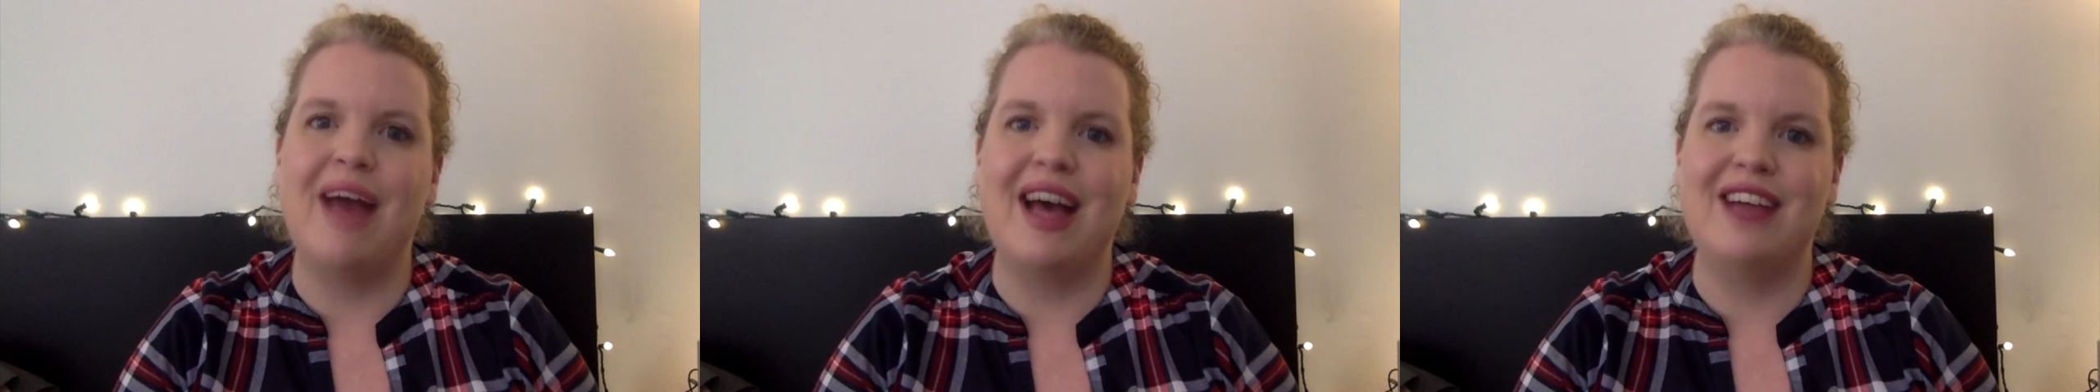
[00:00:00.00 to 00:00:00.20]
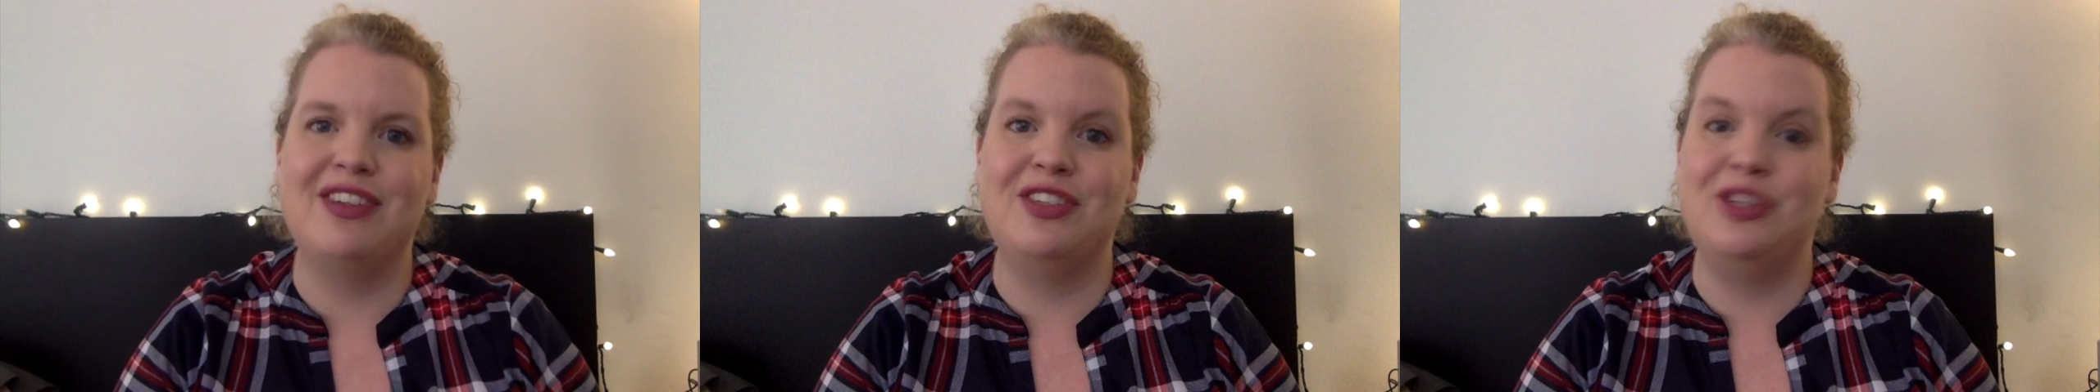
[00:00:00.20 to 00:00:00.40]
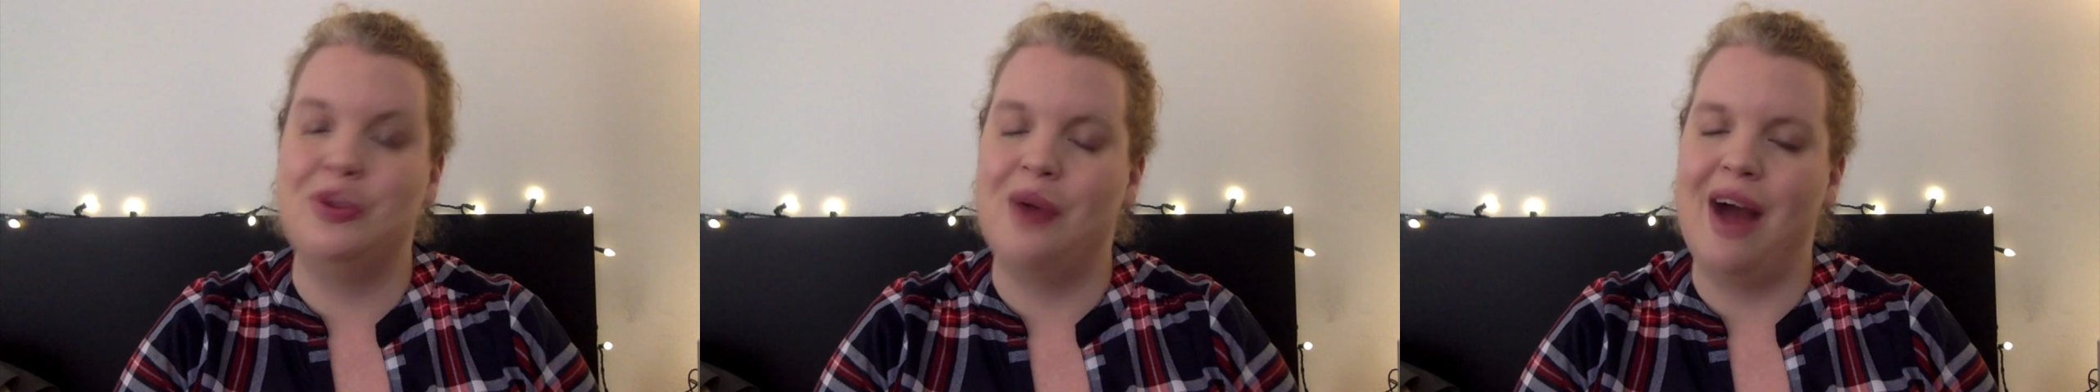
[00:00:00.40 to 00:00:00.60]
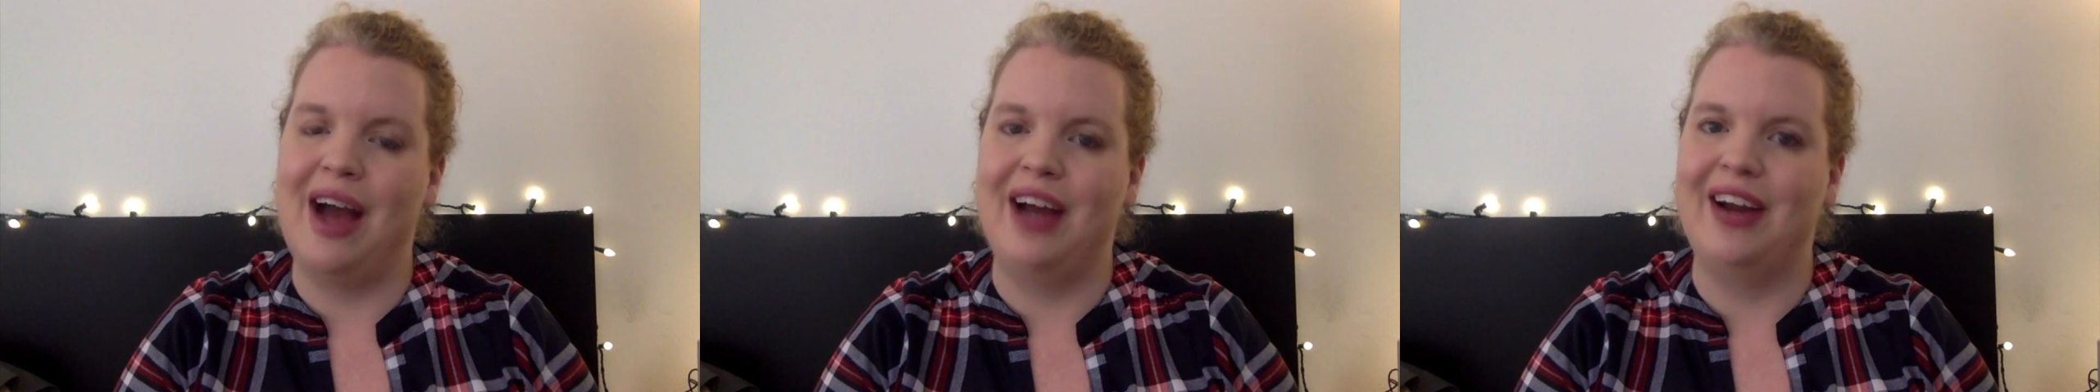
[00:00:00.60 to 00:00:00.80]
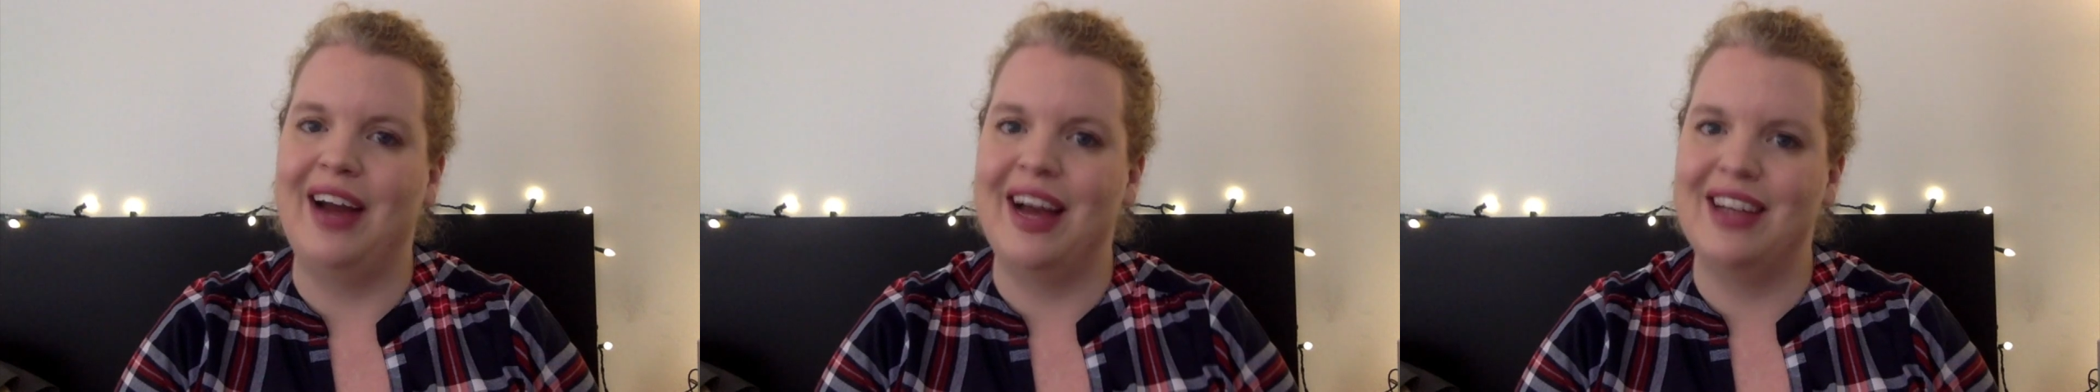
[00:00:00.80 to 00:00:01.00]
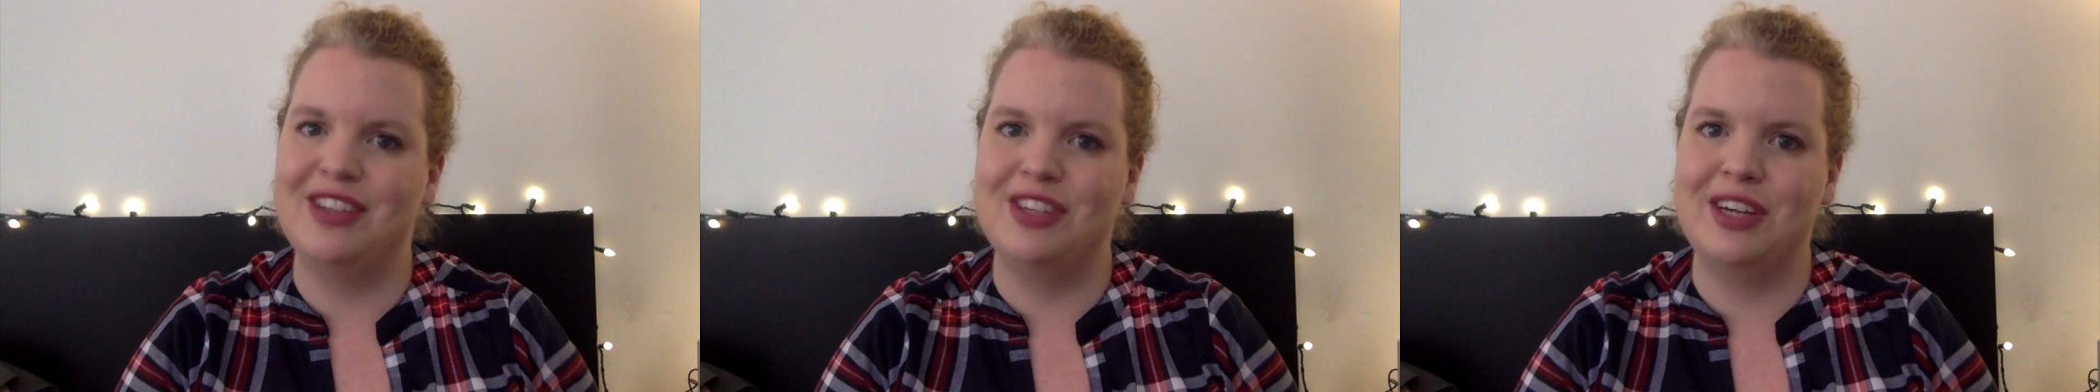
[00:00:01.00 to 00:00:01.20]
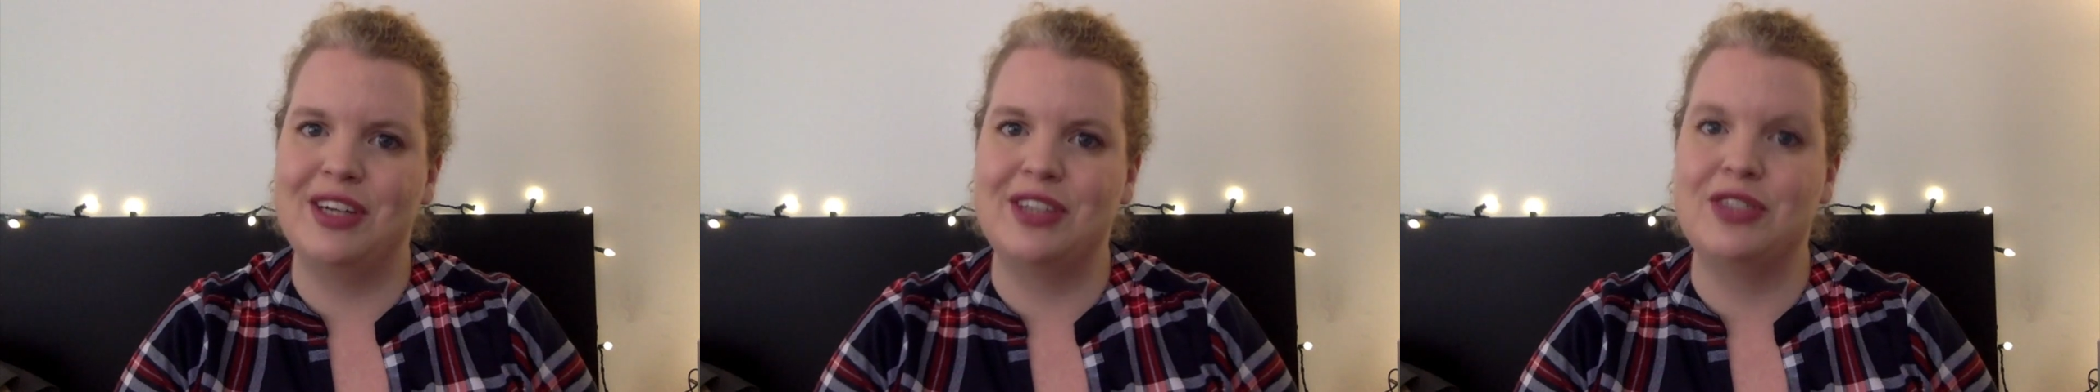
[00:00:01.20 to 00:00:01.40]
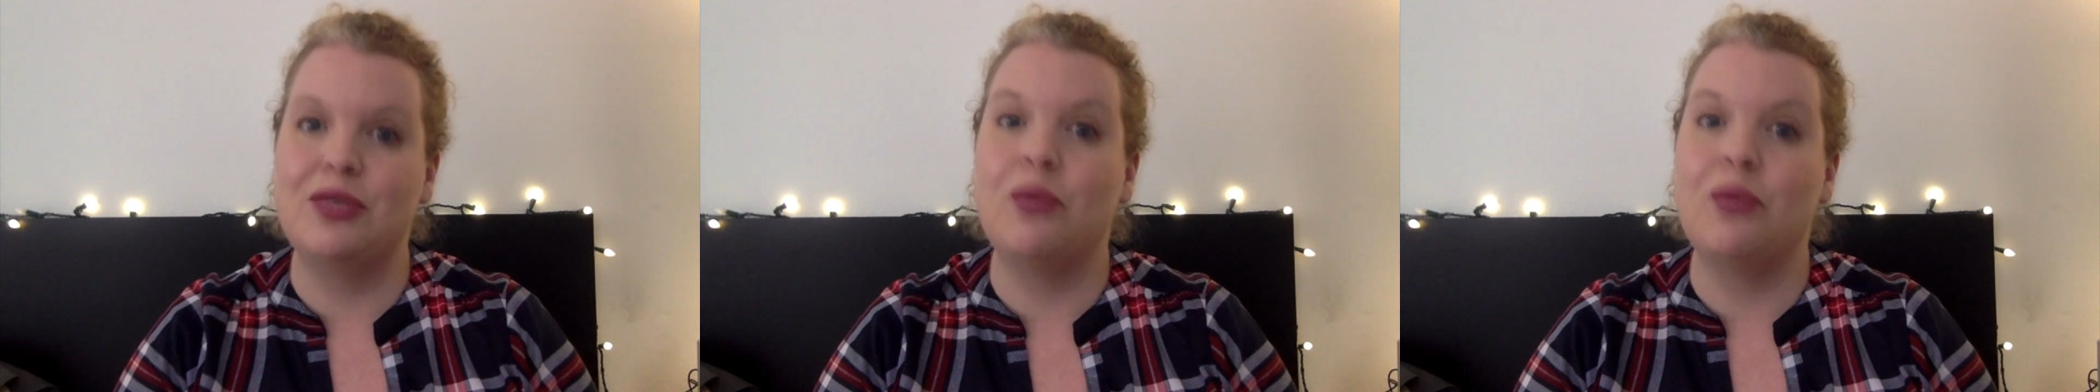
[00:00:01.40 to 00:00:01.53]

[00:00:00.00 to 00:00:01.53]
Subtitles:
as new hire adjuncts,